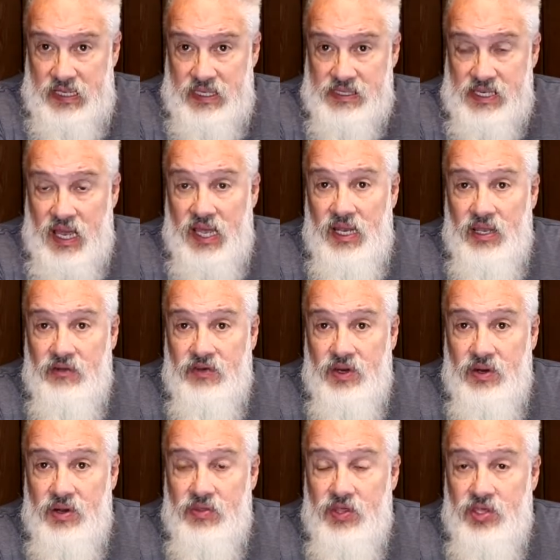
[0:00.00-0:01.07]
because I live
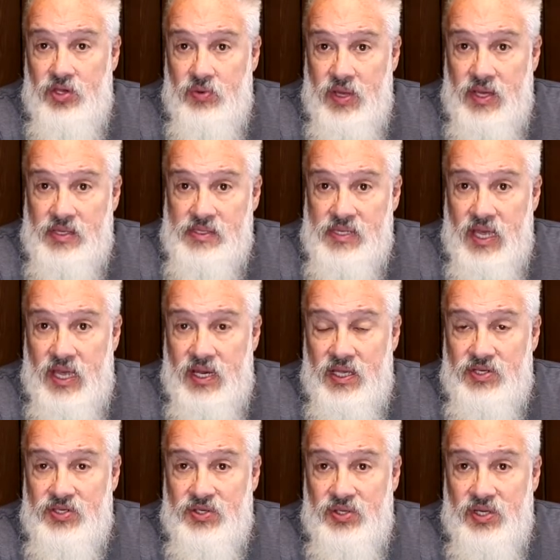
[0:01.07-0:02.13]
here in the US and
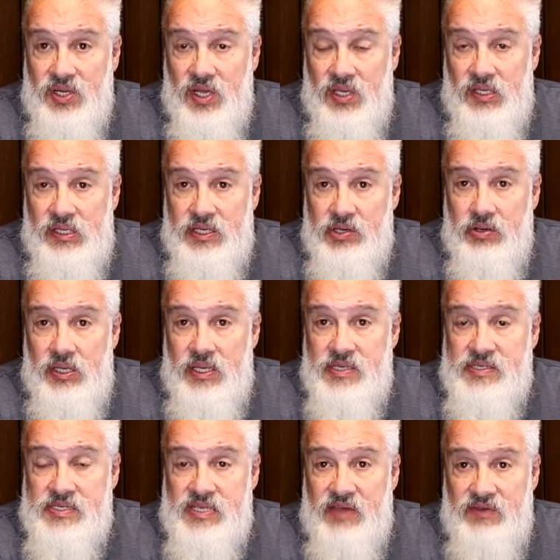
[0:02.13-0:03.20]
it took literally
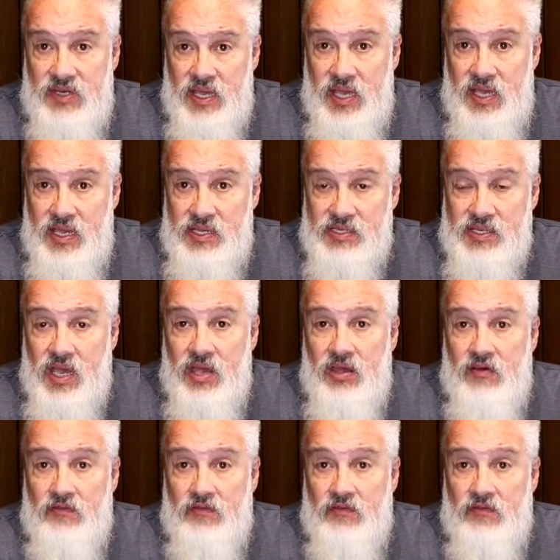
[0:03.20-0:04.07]
7 days